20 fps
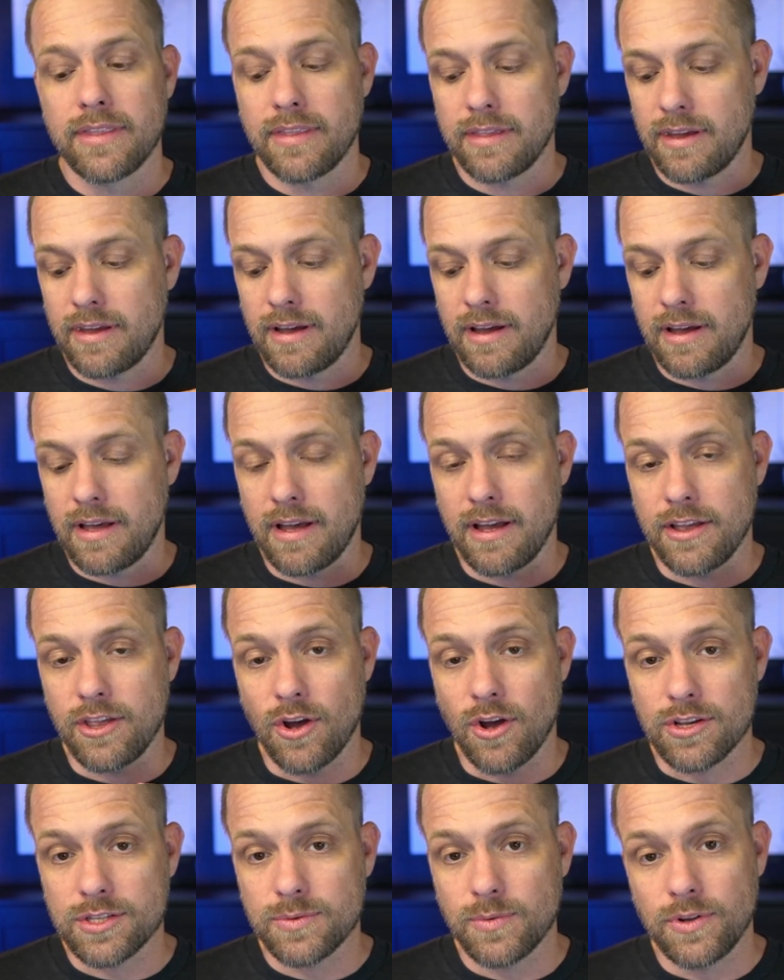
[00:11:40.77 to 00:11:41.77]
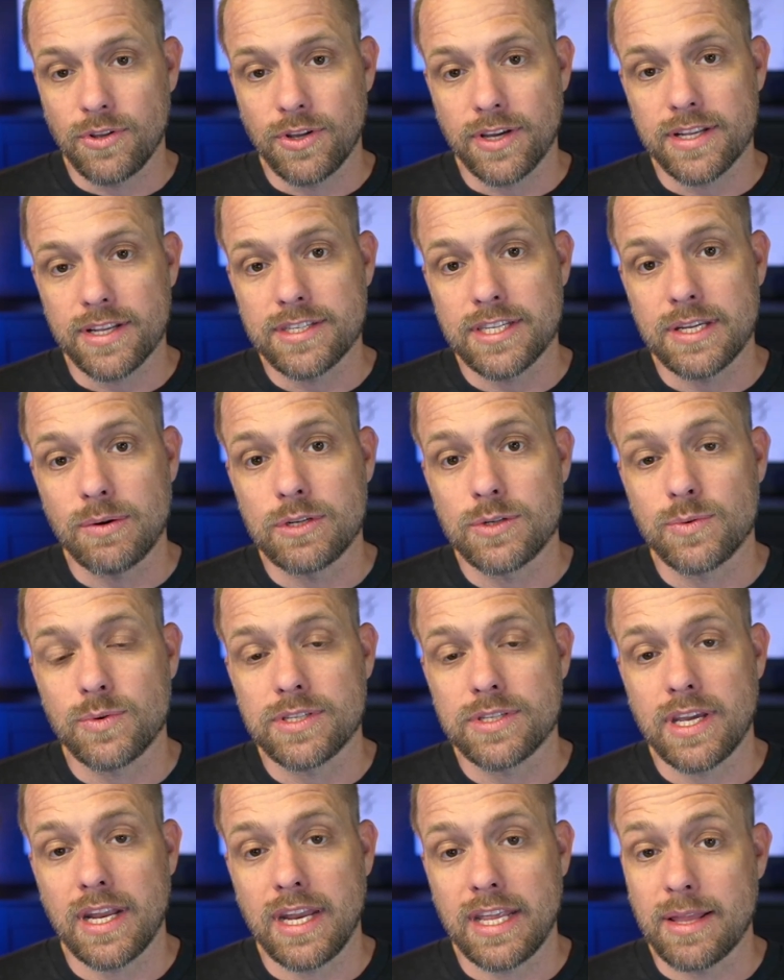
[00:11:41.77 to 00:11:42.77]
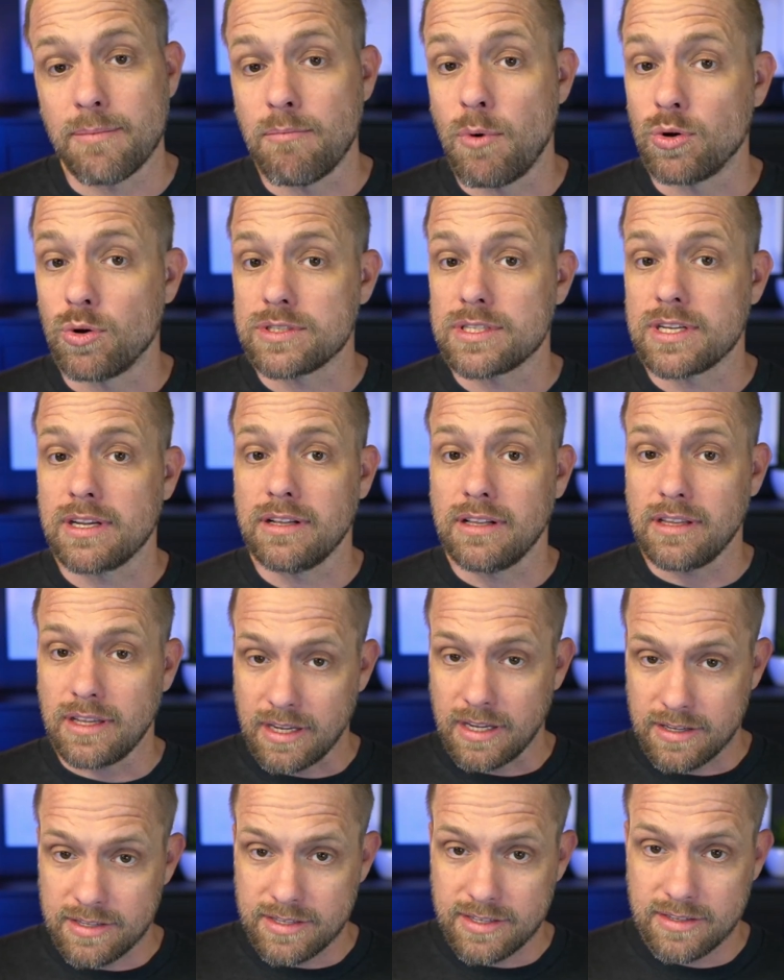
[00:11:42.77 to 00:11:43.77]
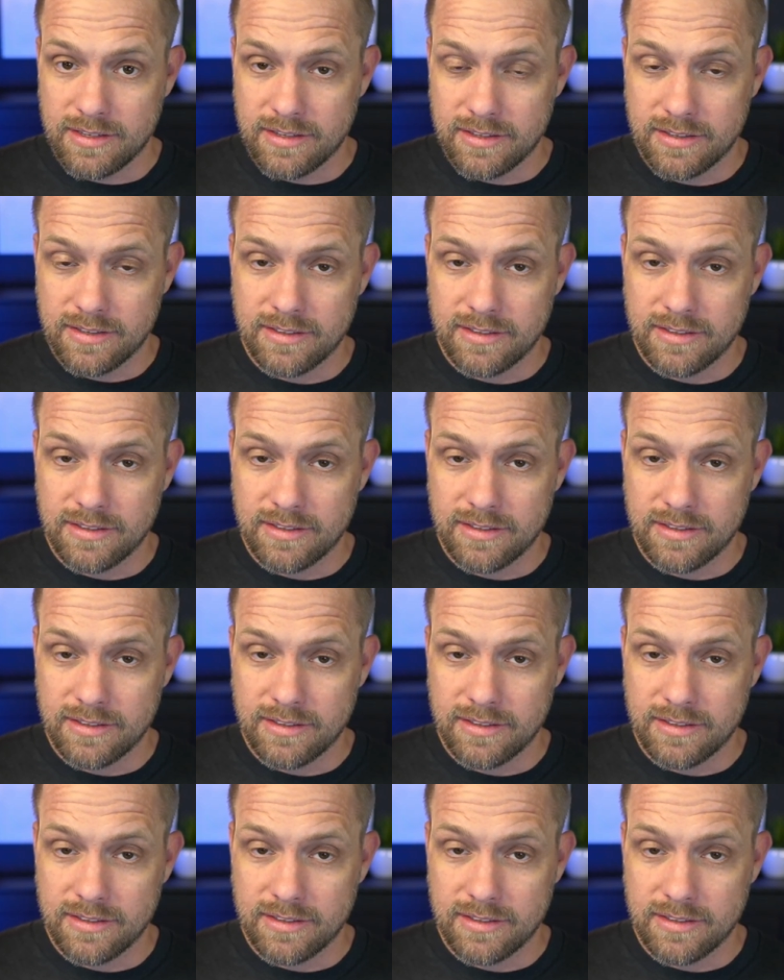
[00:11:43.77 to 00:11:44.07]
Uh, you also want to look at see which one's getting the most clicks,